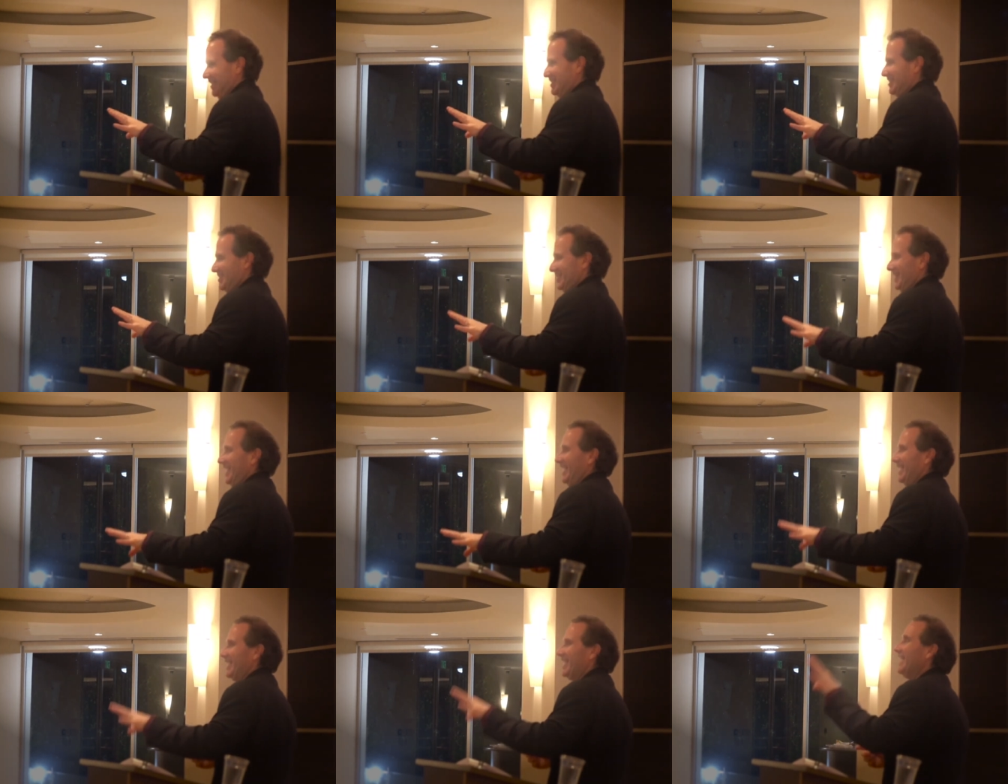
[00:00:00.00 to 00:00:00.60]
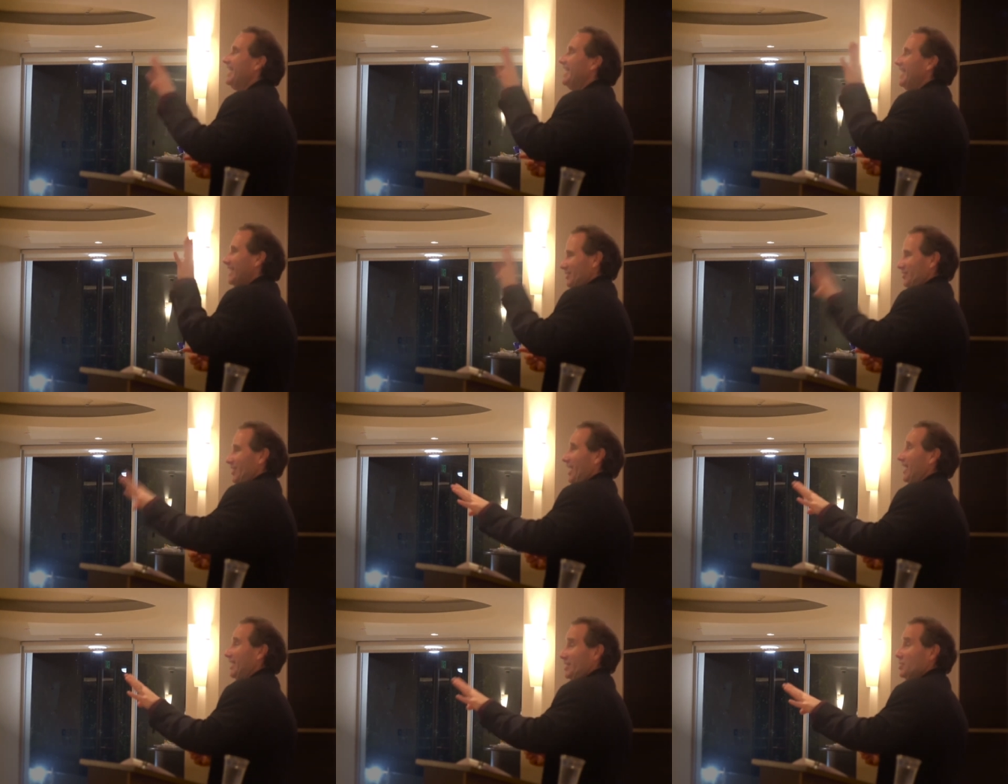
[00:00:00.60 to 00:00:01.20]
in this thing, and
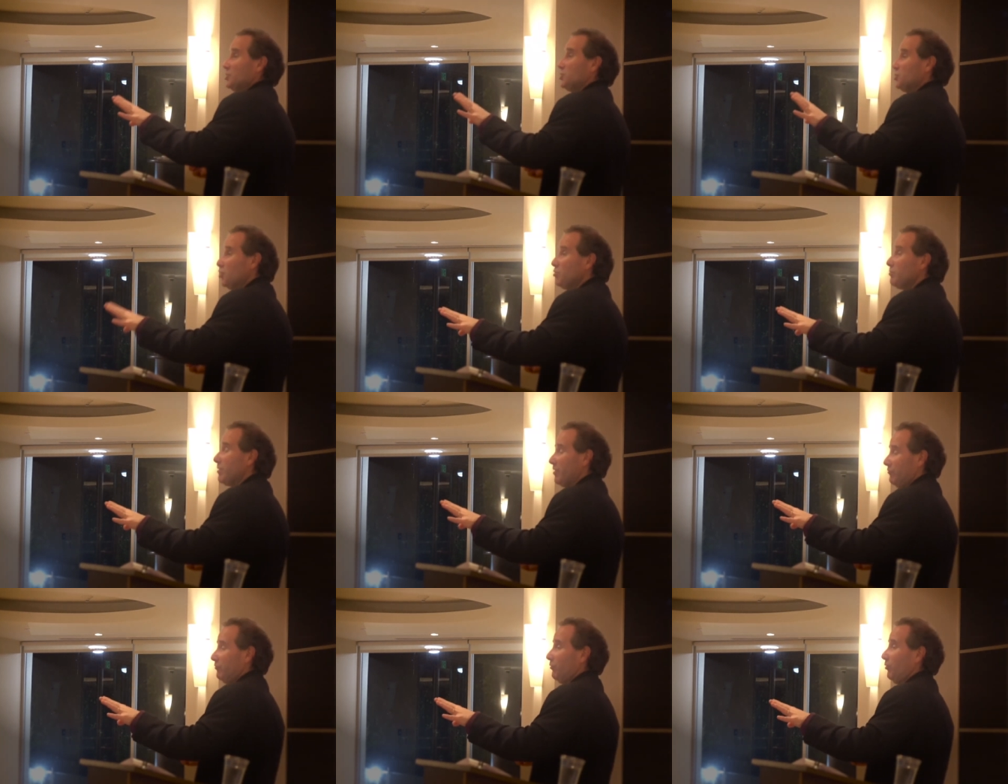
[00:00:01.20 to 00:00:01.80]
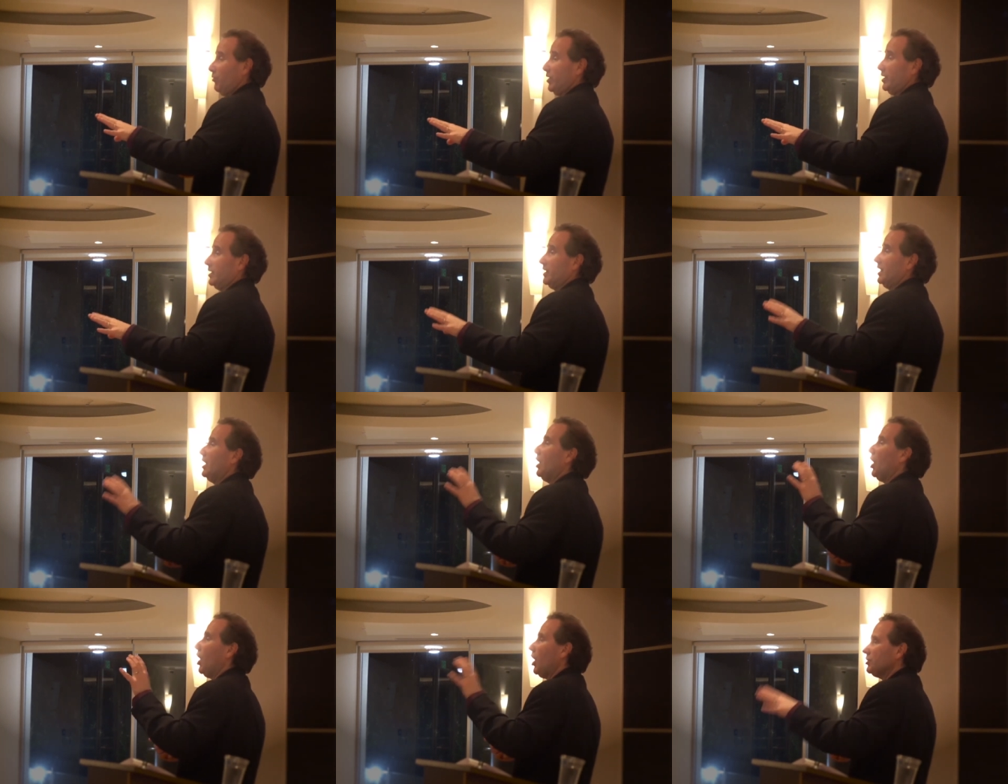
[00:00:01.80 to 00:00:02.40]
you're not going to sue me for
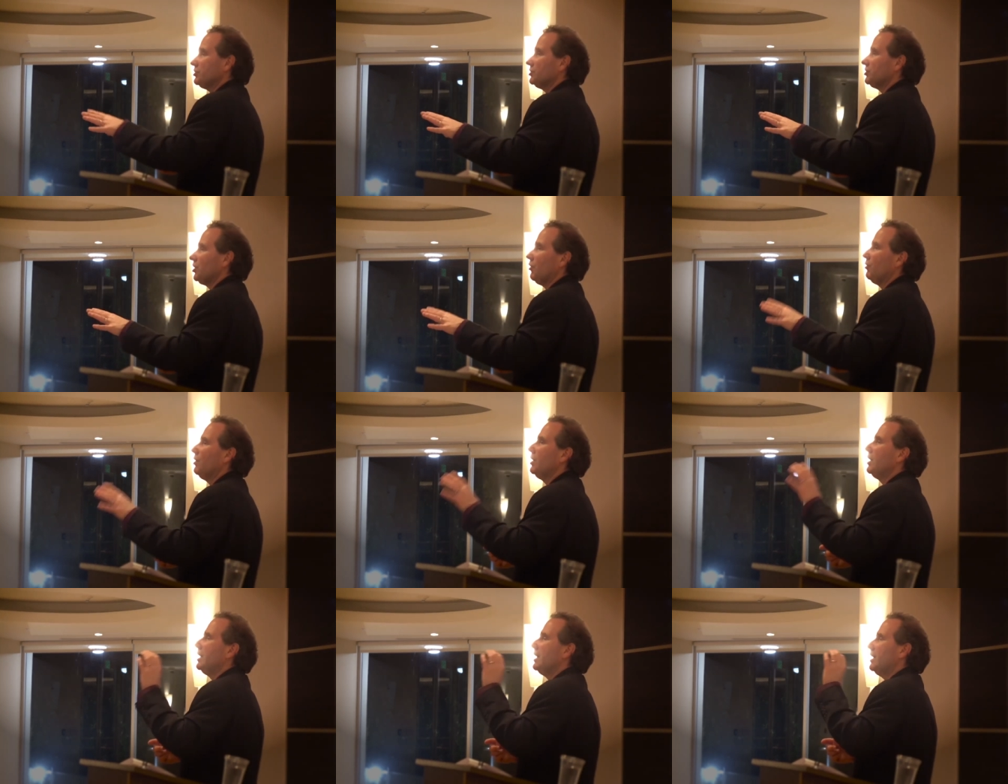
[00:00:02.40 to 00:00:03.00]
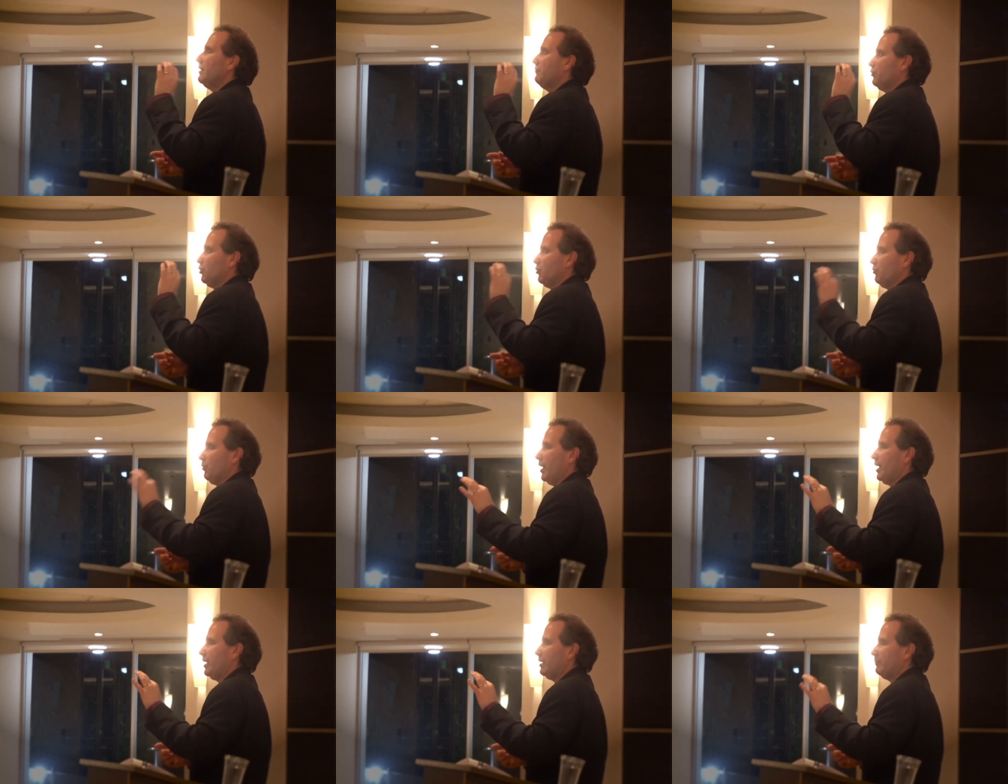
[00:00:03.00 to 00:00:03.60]
it. Also, if
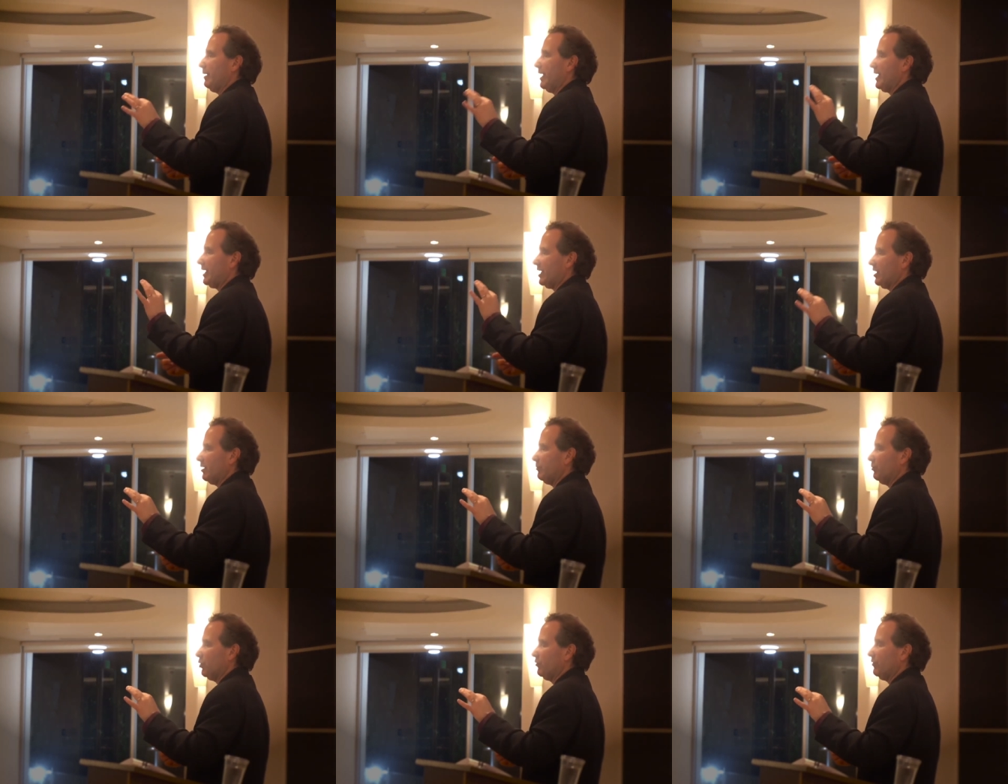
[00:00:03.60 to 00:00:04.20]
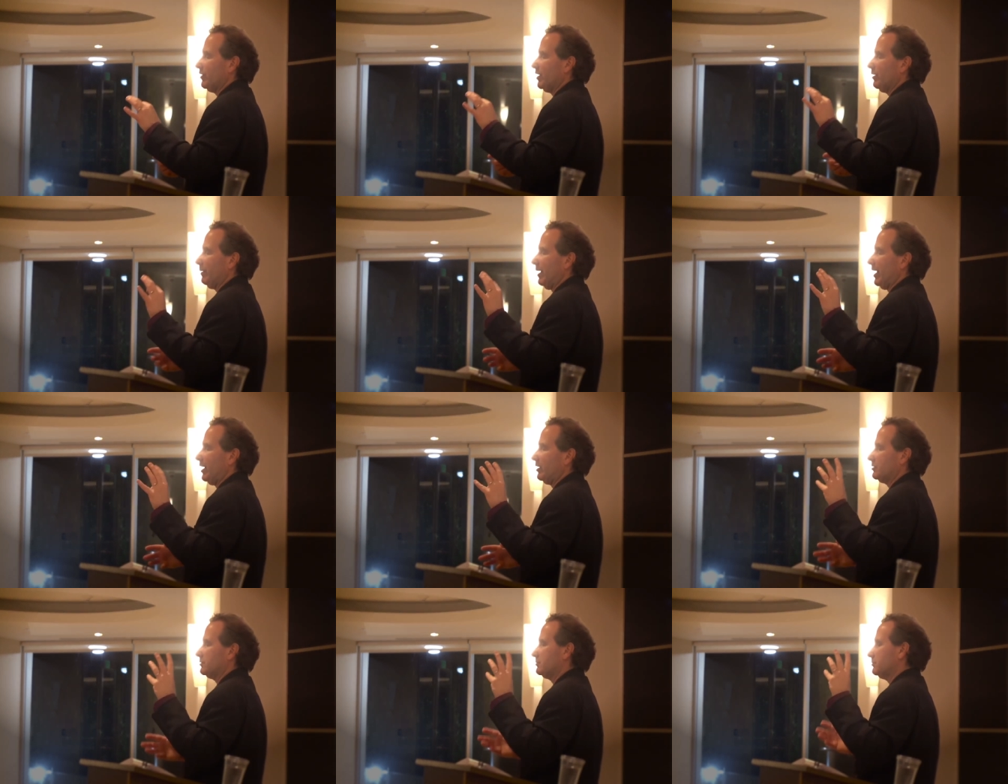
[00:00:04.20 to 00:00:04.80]
you're making a movie
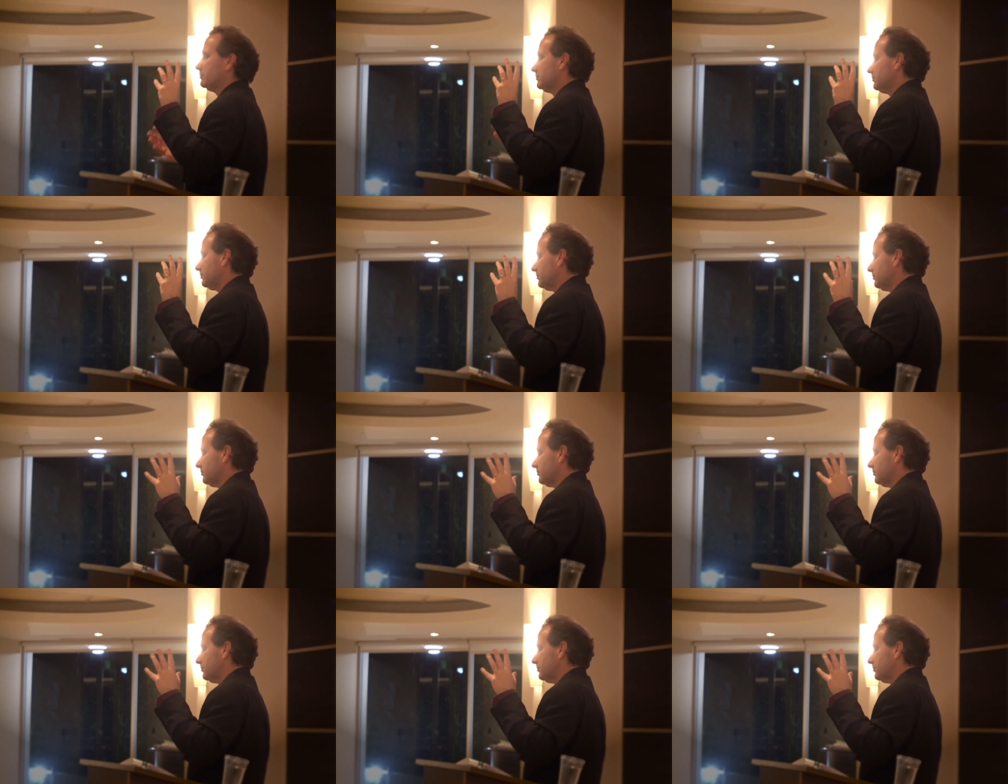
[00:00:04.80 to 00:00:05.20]
about